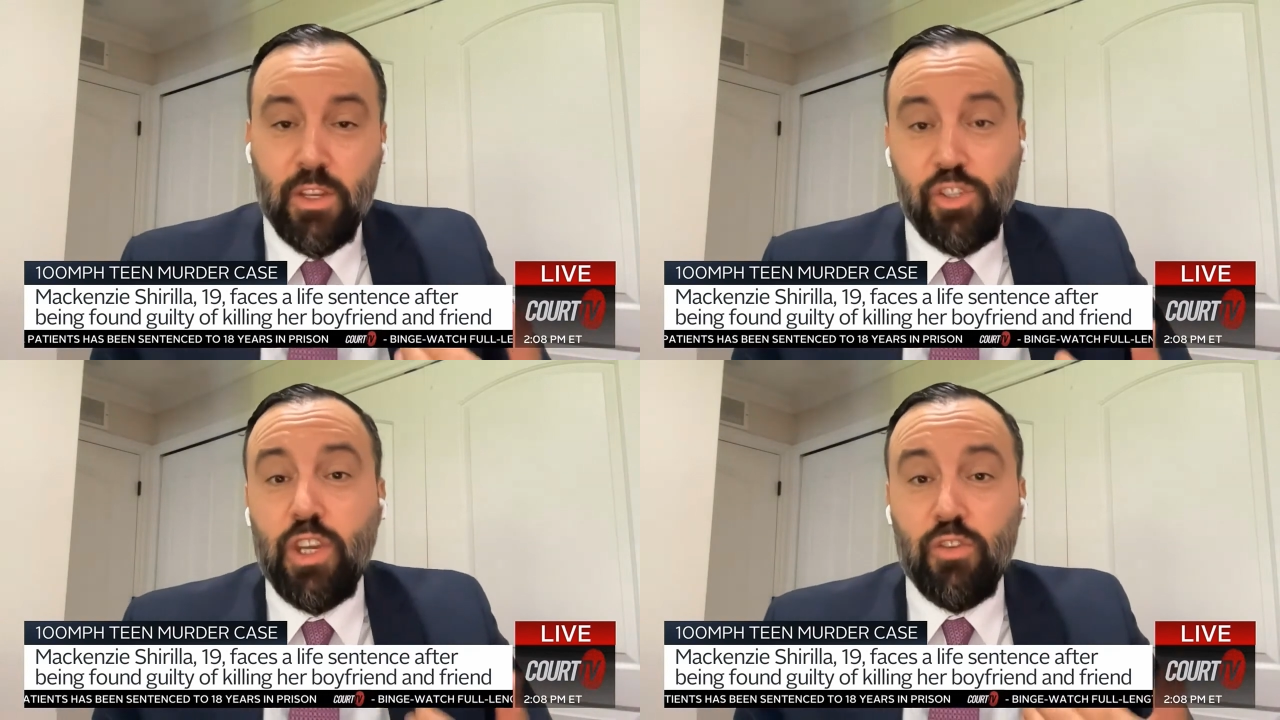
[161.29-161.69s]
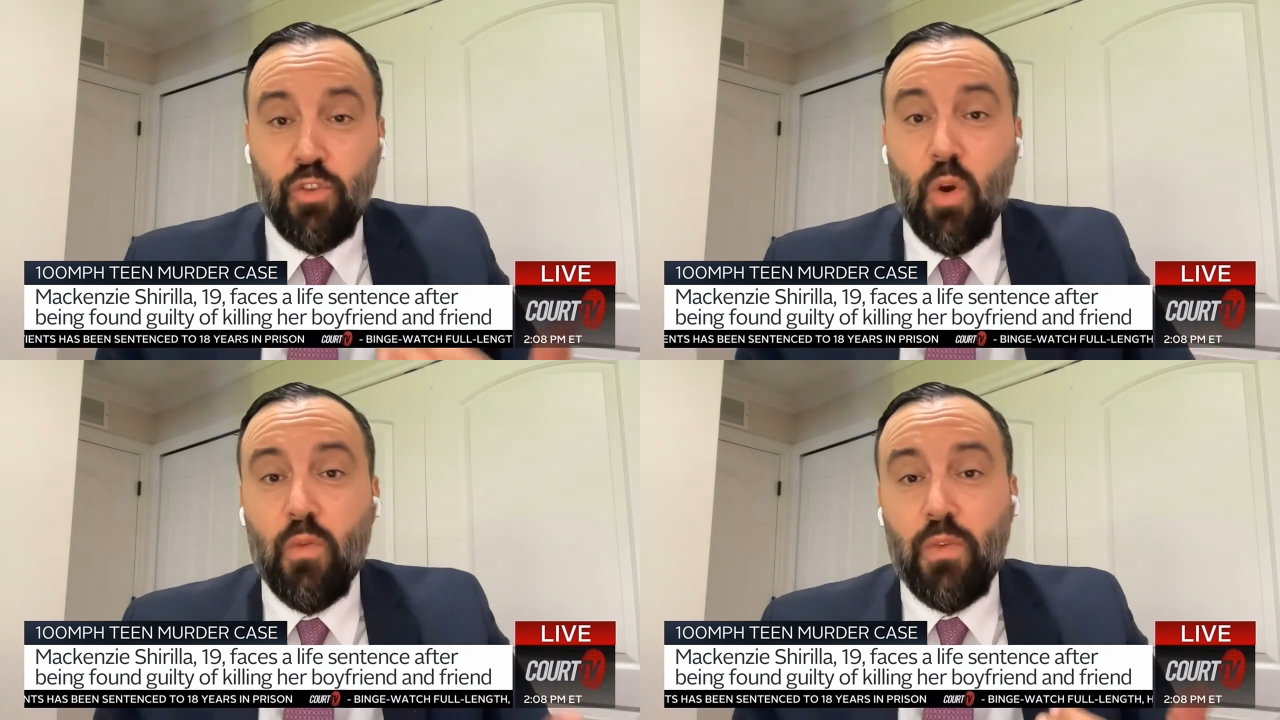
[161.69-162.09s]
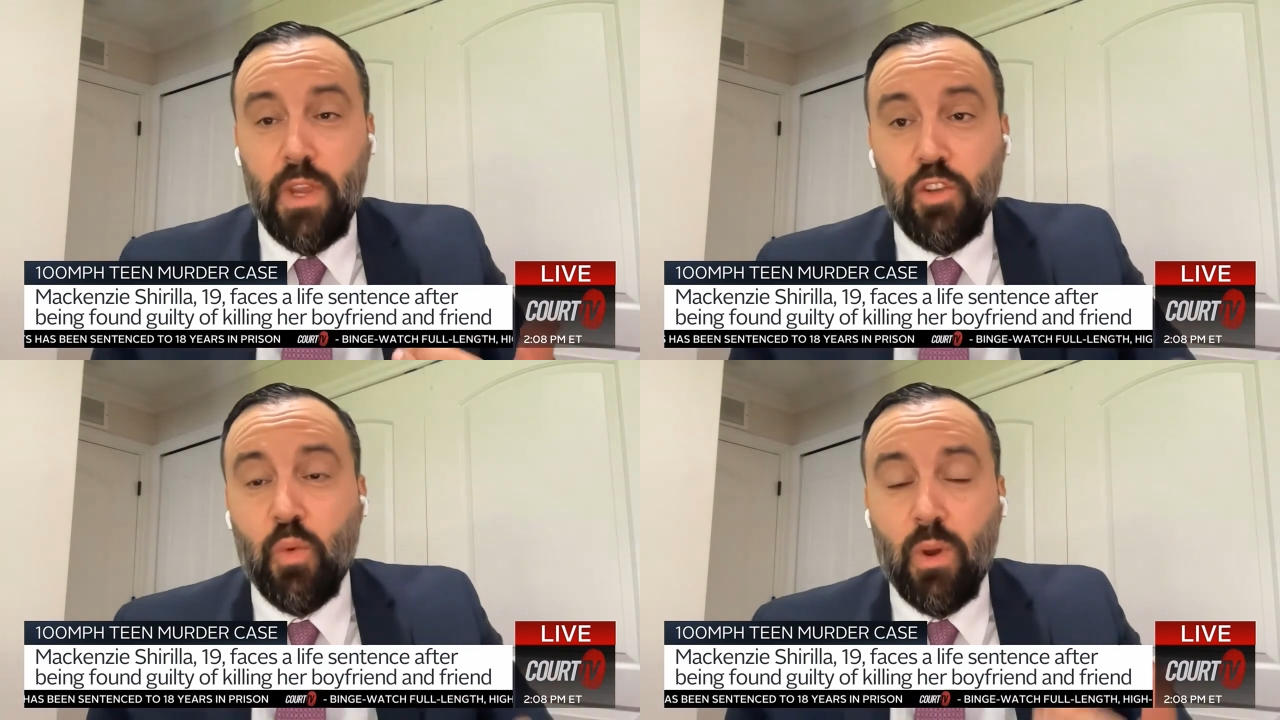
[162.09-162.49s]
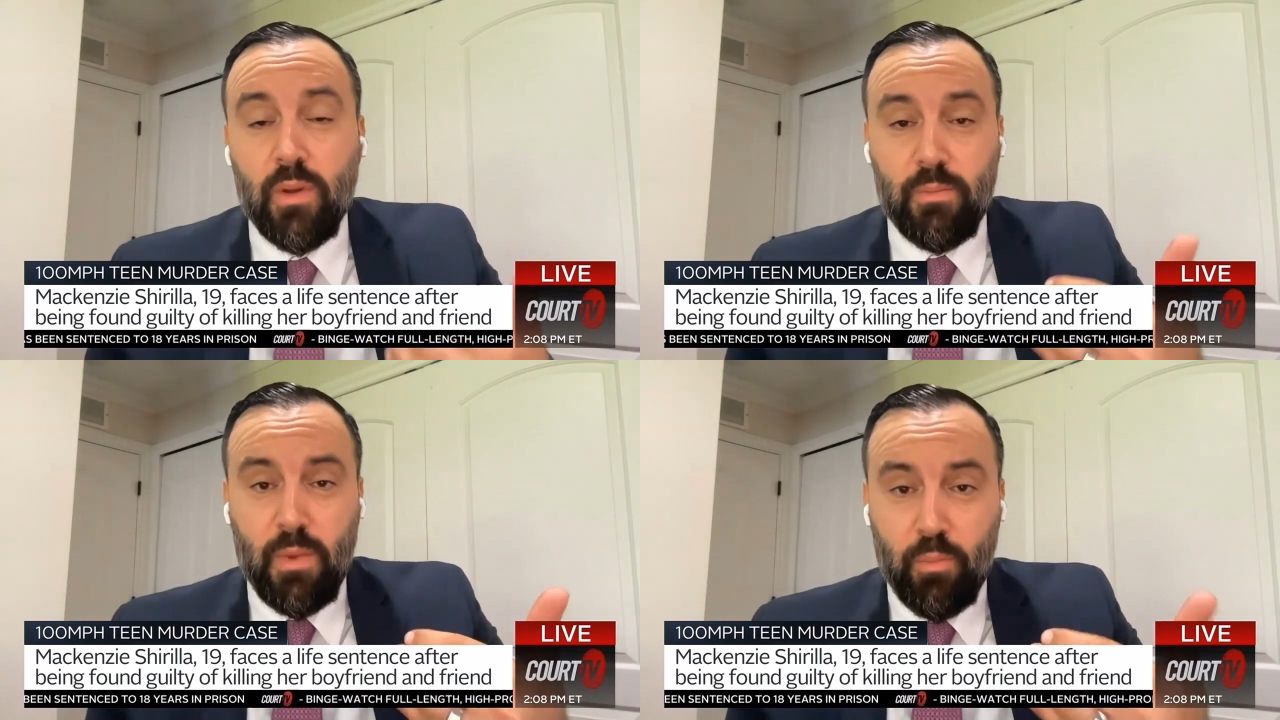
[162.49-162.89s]
she drove into
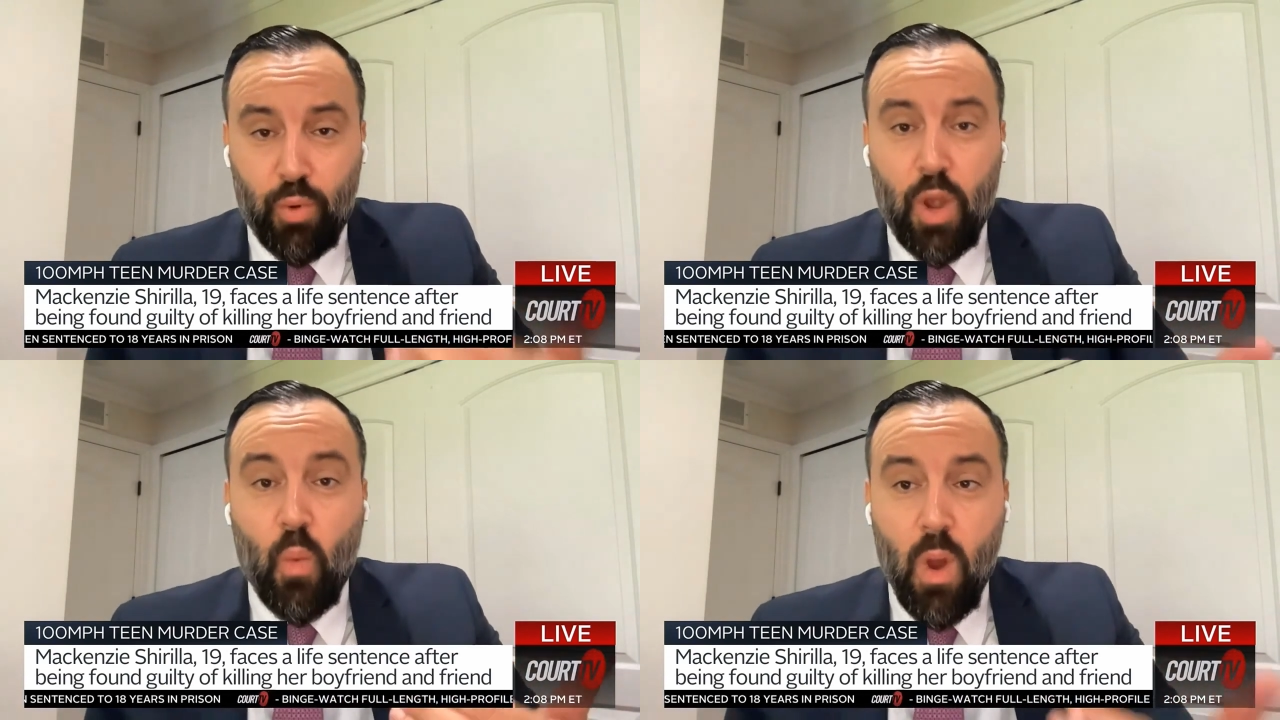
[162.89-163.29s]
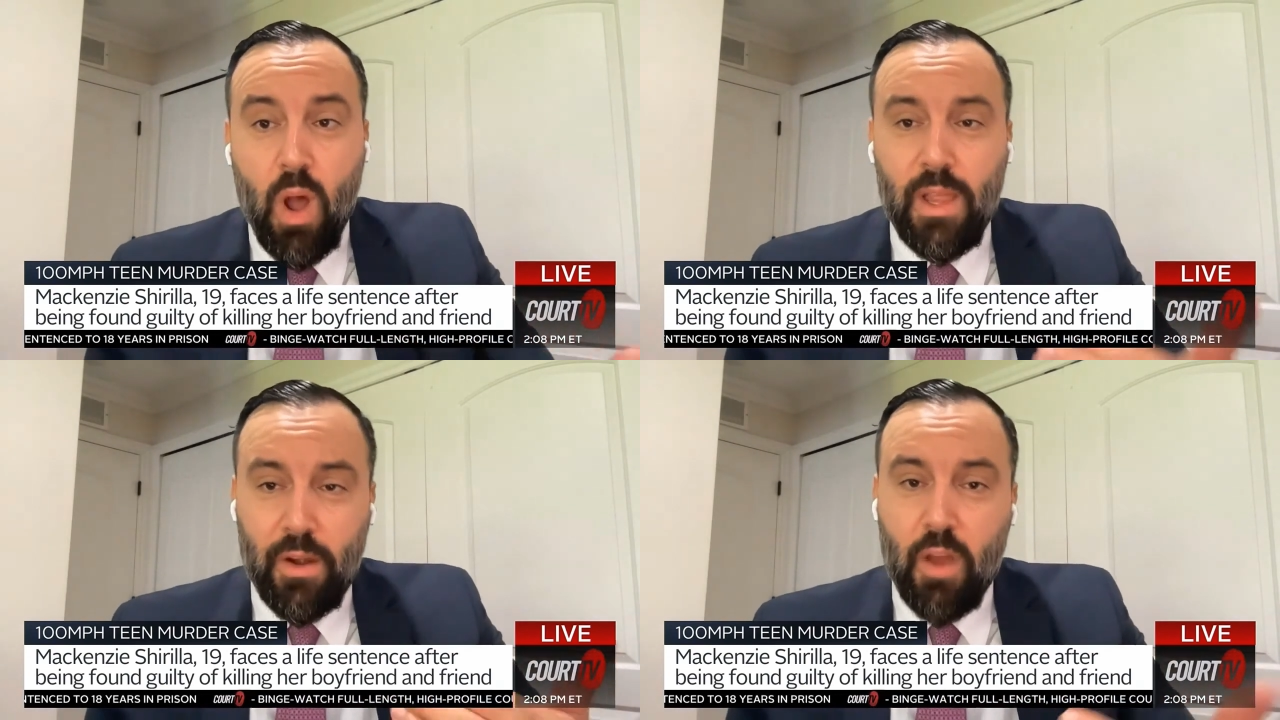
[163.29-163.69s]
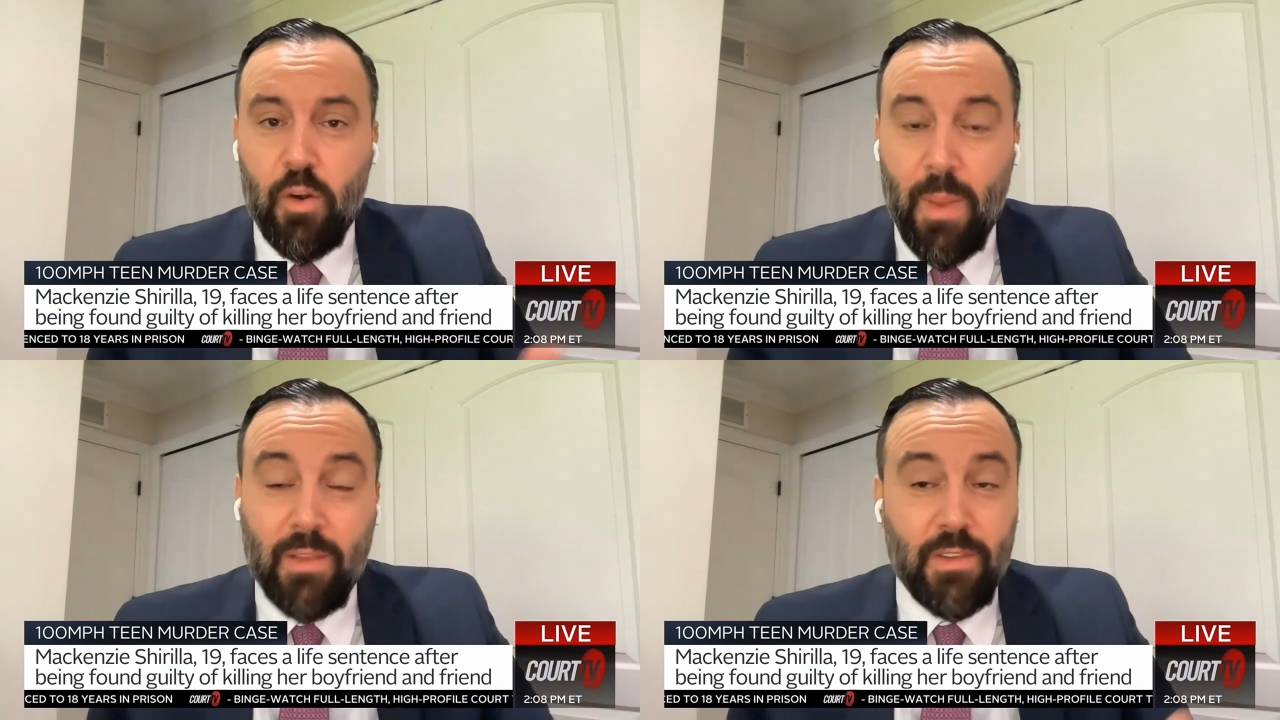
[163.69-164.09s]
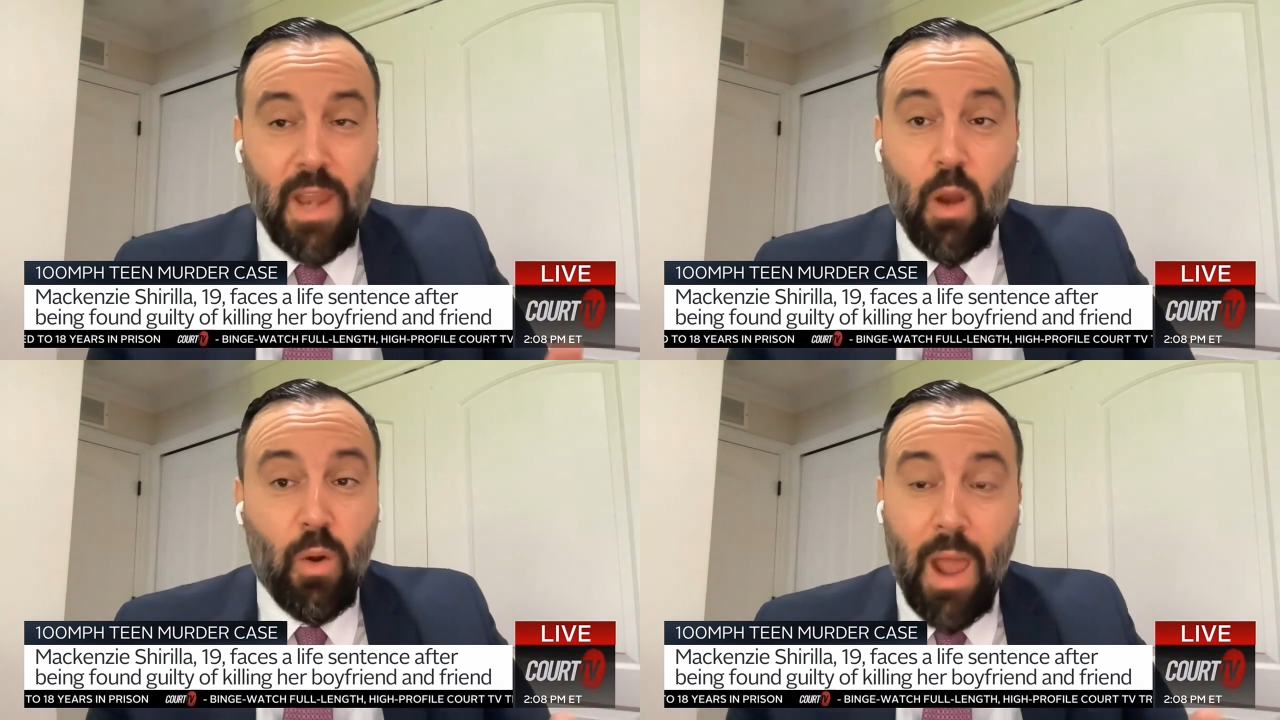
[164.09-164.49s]
a brick wall at 100 miles an
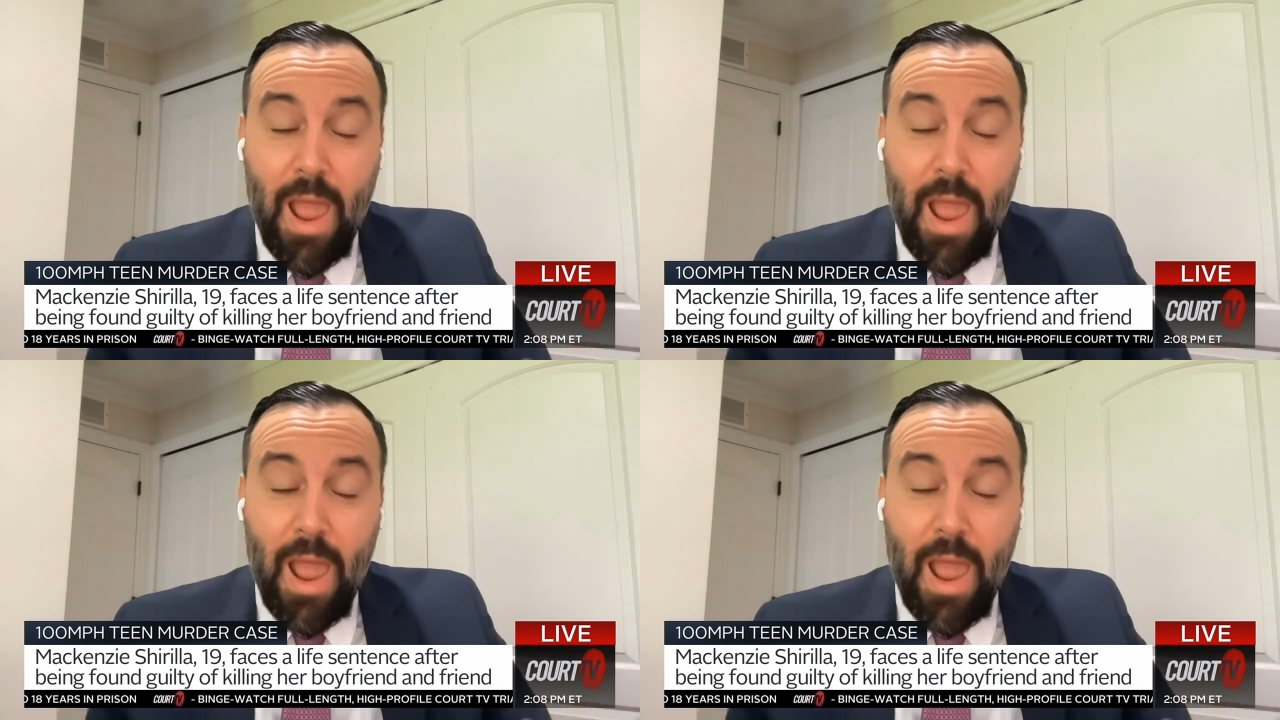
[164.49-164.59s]
hour.